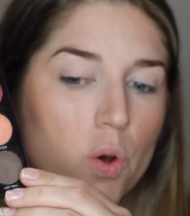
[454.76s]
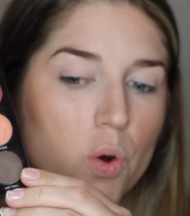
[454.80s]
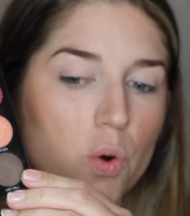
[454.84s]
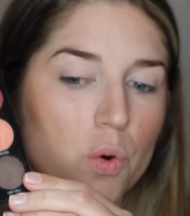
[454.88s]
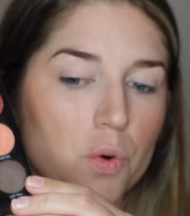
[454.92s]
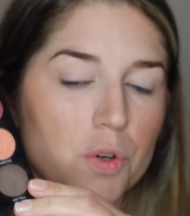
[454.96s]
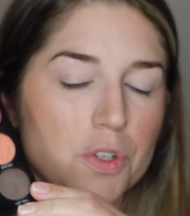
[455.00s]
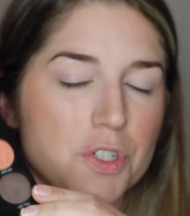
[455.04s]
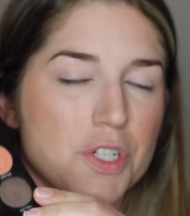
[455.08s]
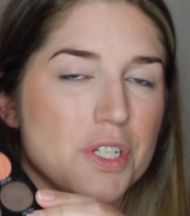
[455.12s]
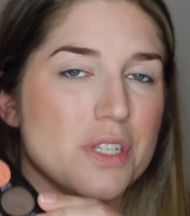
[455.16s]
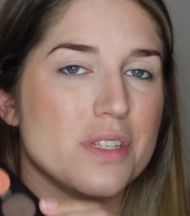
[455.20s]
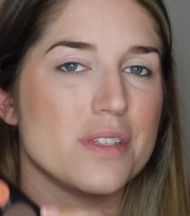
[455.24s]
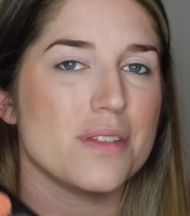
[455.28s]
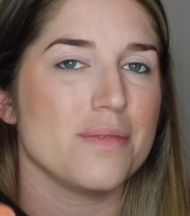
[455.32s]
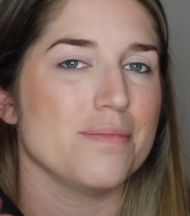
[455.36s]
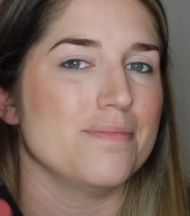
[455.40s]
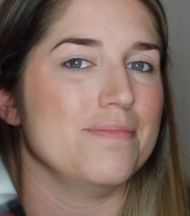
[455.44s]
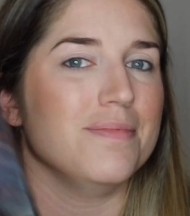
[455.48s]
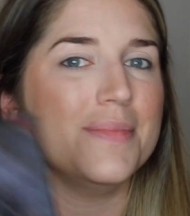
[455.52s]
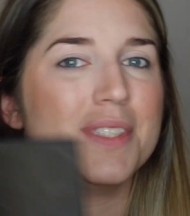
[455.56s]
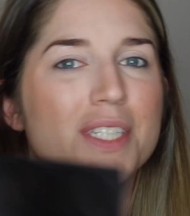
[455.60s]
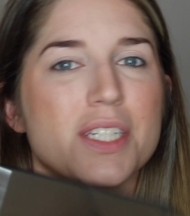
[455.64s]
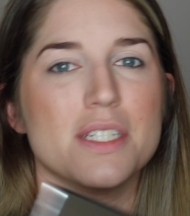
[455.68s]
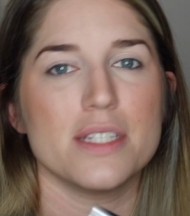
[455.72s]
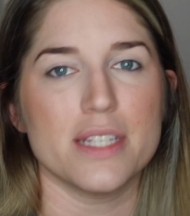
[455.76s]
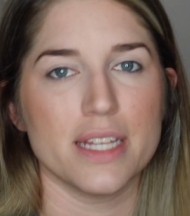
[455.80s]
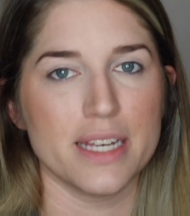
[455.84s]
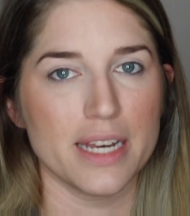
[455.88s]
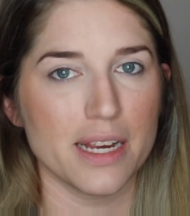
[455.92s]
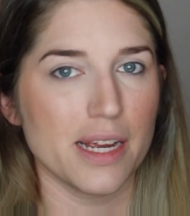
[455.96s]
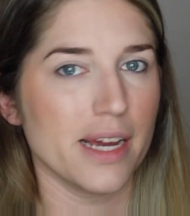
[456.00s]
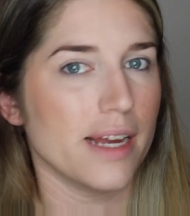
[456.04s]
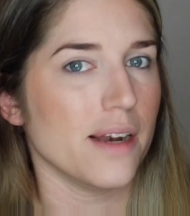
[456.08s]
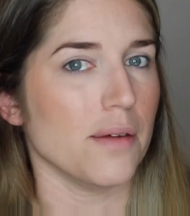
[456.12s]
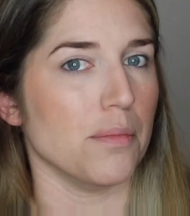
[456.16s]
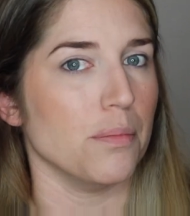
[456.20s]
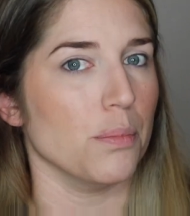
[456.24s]
or just
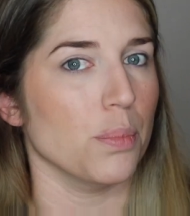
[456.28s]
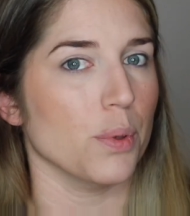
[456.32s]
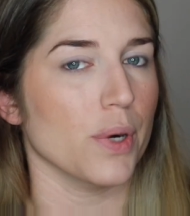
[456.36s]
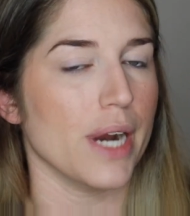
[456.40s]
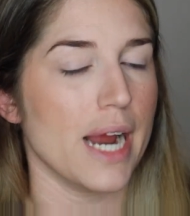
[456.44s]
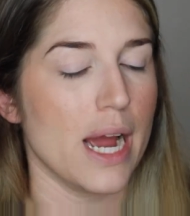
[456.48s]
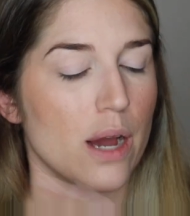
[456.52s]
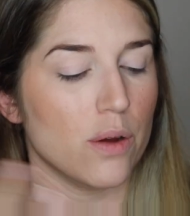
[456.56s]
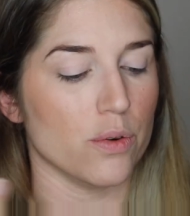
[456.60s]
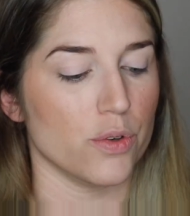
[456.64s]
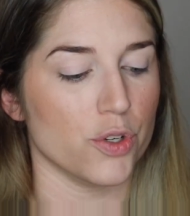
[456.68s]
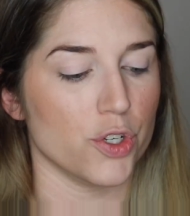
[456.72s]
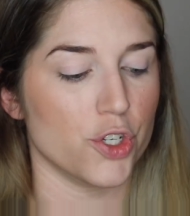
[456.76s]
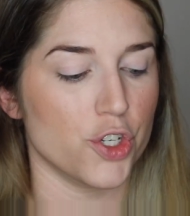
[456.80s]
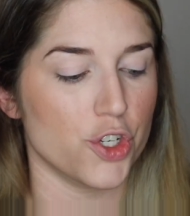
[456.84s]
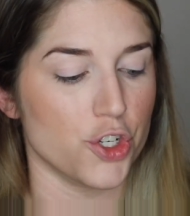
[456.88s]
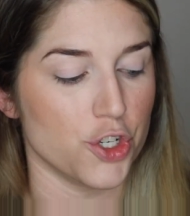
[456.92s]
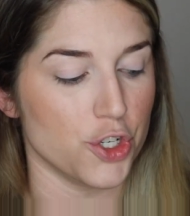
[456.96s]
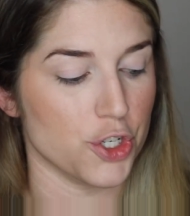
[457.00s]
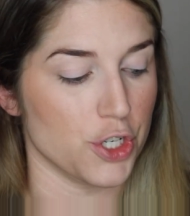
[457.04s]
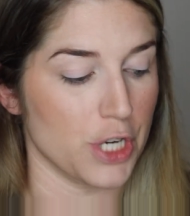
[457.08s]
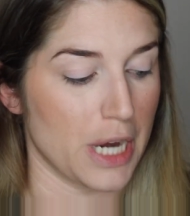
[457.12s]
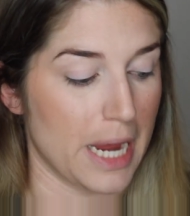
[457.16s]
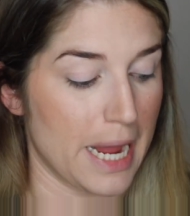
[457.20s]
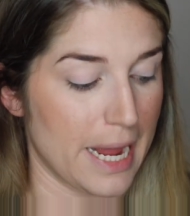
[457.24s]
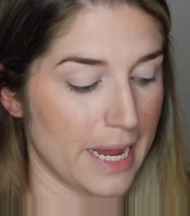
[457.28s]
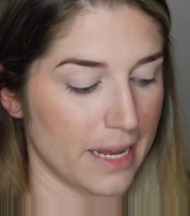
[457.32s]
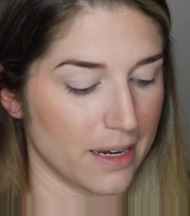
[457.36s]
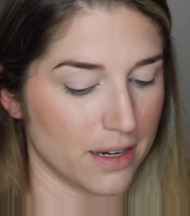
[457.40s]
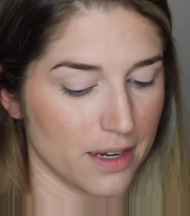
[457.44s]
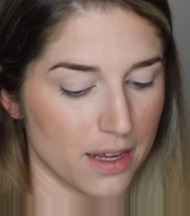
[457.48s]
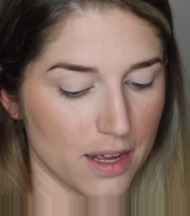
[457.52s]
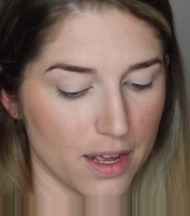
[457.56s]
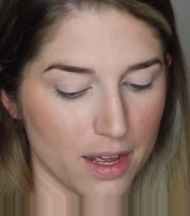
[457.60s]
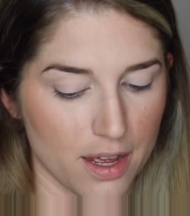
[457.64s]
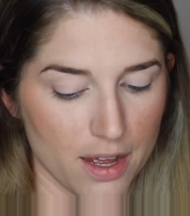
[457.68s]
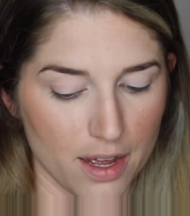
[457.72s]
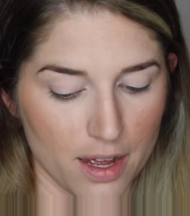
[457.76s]
any kind of brown shade.
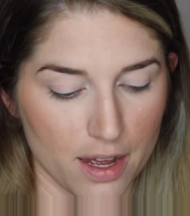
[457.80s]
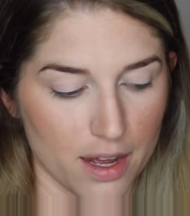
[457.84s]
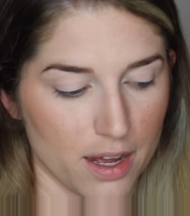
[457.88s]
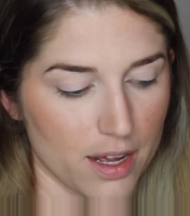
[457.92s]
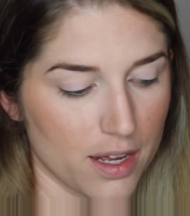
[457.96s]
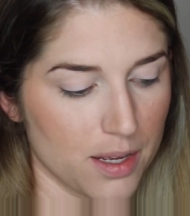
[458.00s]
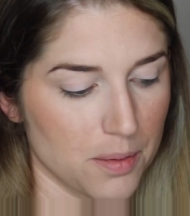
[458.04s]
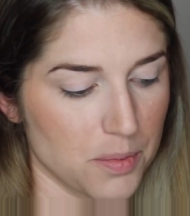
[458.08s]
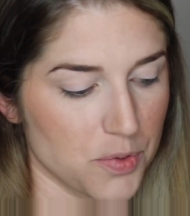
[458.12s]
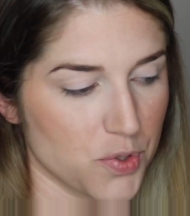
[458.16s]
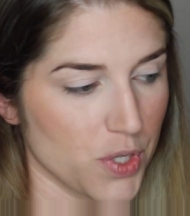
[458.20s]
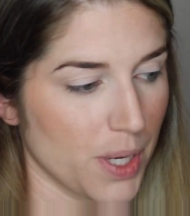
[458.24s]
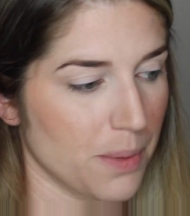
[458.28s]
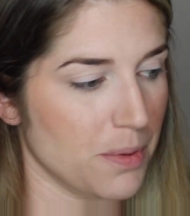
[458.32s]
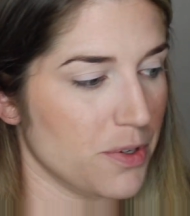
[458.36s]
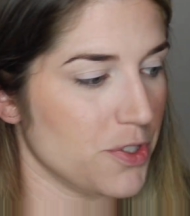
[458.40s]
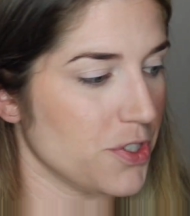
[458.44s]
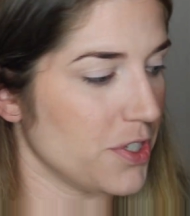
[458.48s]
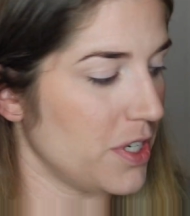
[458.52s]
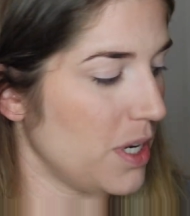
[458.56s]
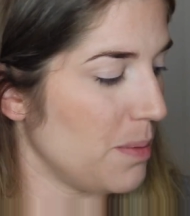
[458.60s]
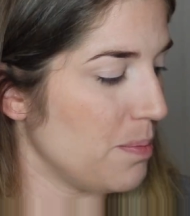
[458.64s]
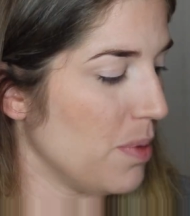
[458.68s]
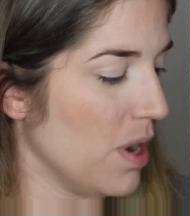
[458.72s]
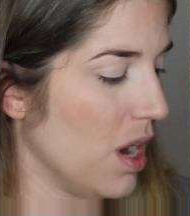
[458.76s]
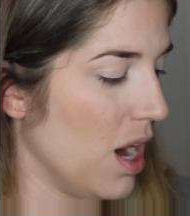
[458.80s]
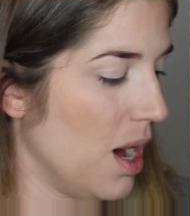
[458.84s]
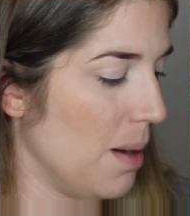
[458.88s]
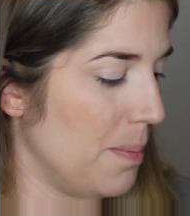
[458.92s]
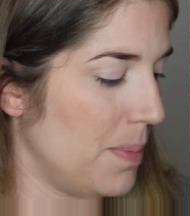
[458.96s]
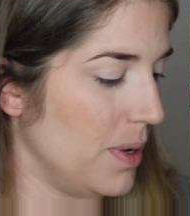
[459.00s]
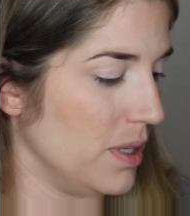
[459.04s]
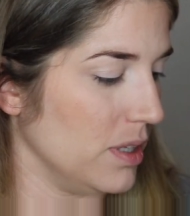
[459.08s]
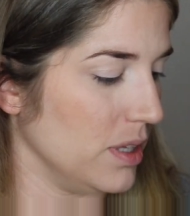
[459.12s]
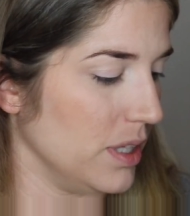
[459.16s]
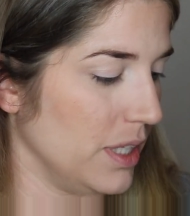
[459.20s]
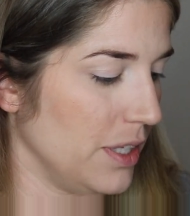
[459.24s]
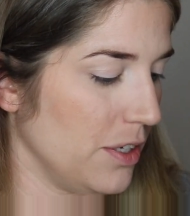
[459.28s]
So I'm just gonna
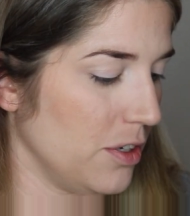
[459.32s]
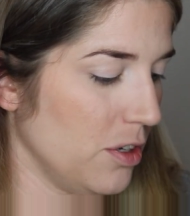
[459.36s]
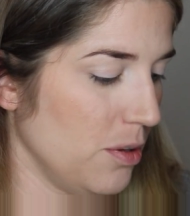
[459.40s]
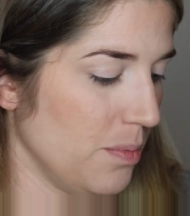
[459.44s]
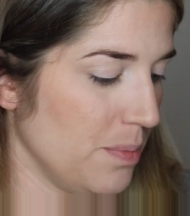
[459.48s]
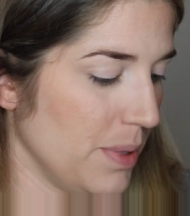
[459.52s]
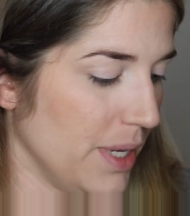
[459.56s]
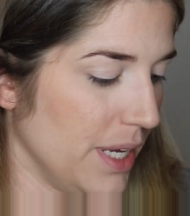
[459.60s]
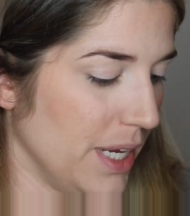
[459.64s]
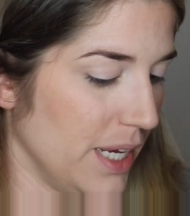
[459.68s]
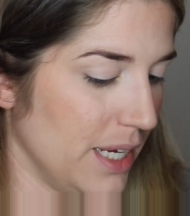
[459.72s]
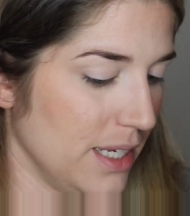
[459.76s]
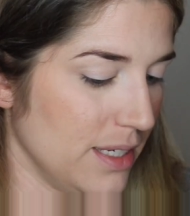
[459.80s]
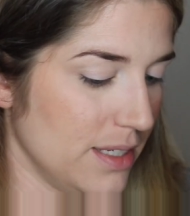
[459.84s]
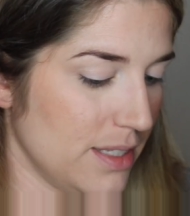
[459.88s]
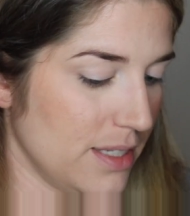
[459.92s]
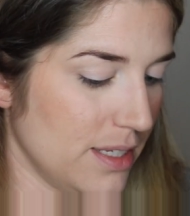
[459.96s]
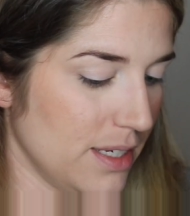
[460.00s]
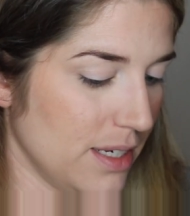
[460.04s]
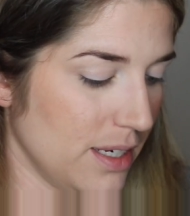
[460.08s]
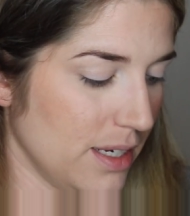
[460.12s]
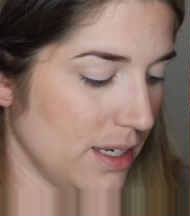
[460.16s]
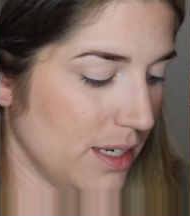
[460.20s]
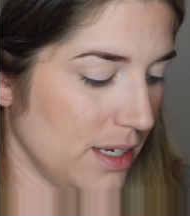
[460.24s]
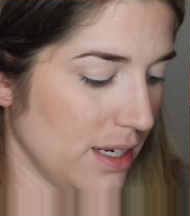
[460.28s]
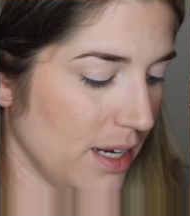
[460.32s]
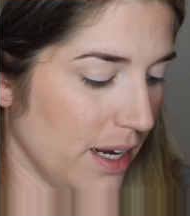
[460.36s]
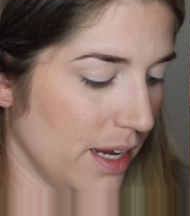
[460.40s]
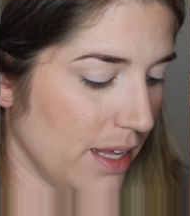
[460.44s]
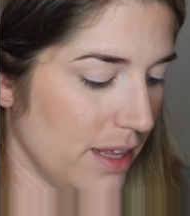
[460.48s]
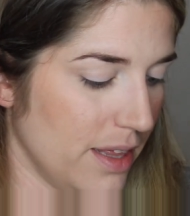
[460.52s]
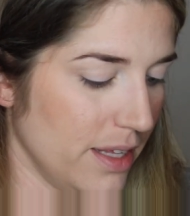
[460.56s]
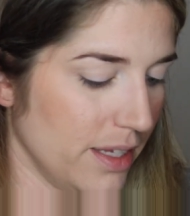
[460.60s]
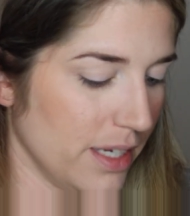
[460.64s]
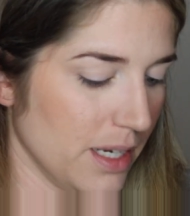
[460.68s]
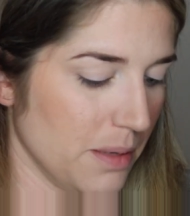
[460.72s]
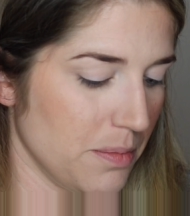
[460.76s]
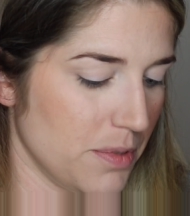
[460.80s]
pop a little bit. I
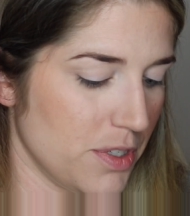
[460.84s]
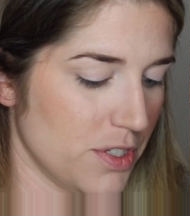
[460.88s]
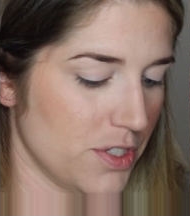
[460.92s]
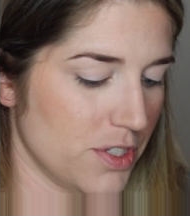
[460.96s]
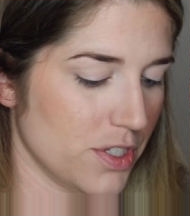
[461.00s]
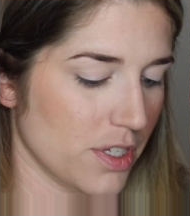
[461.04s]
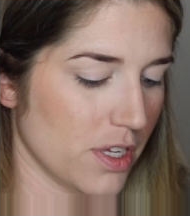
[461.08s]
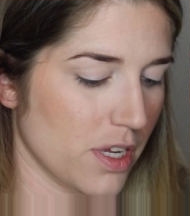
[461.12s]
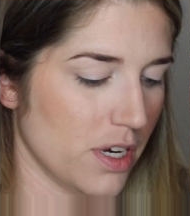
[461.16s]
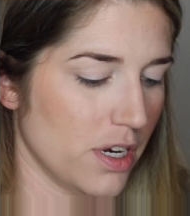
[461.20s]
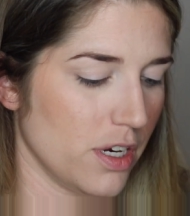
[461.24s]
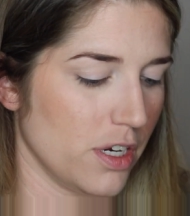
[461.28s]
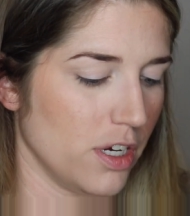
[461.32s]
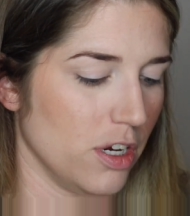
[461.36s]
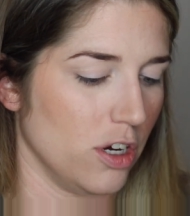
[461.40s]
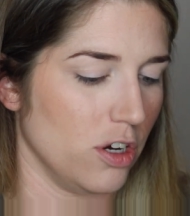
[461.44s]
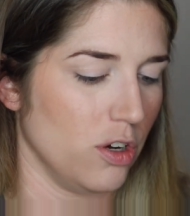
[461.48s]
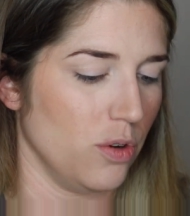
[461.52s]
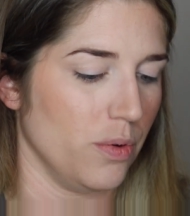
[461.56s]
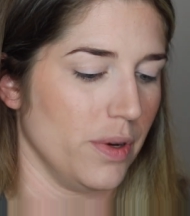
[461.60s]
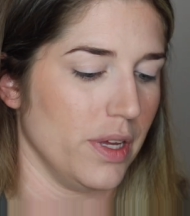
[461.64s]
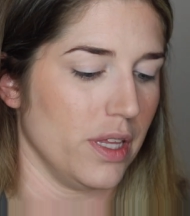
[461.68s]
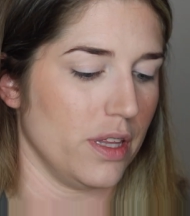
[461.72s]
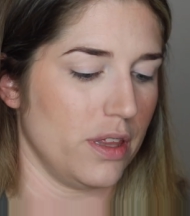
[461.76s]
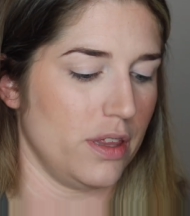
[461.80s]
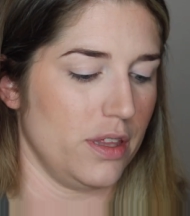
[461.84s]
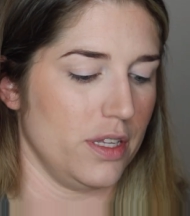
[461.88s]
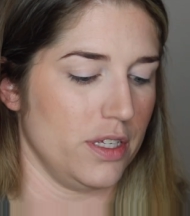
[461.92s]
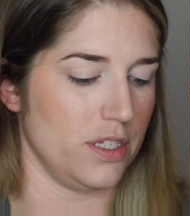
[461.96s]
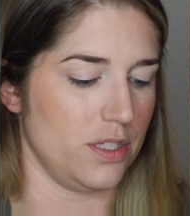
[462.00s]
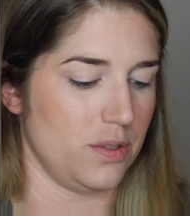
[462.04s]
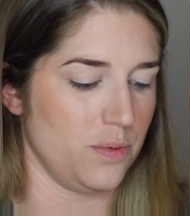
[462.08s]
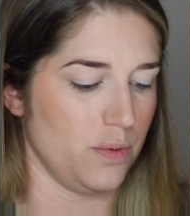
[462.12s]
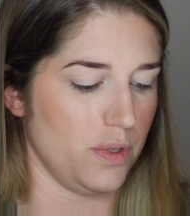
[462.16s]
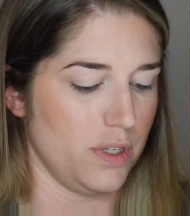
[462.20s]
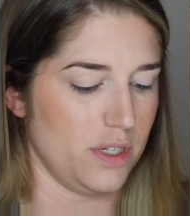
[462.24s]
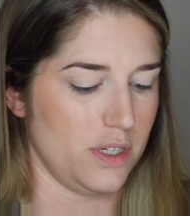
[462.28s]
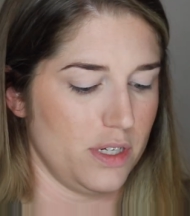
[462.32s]
think I'm just gonna go with
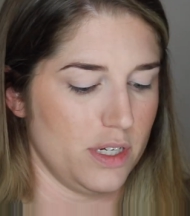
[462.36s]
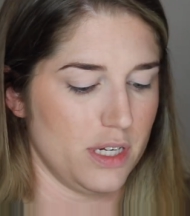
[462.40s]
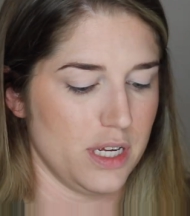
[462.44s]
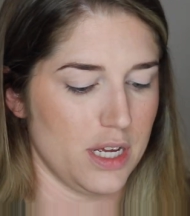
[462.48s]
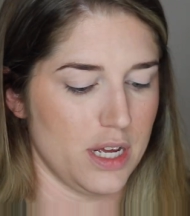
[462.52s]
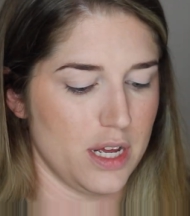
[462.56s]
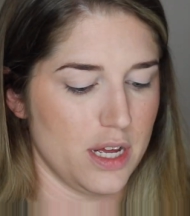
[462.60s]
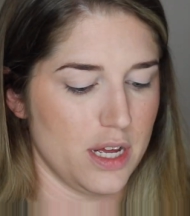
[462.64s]
this one